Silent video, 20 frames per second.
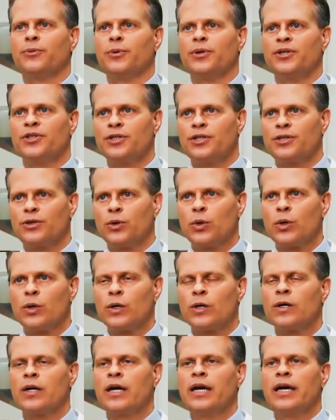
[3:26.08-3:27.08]

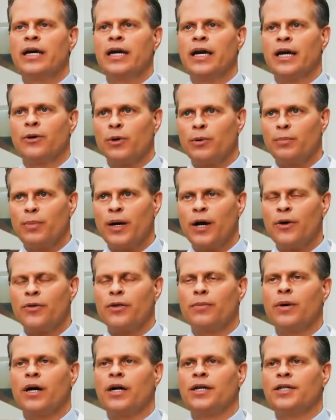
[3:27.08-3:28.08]
restore and repair
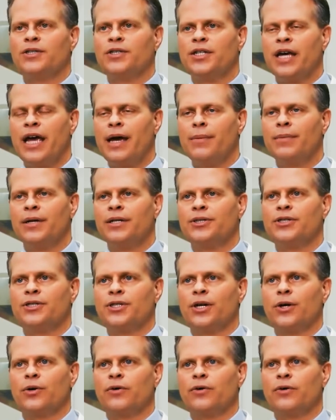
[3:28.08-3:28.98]
the body's damage. So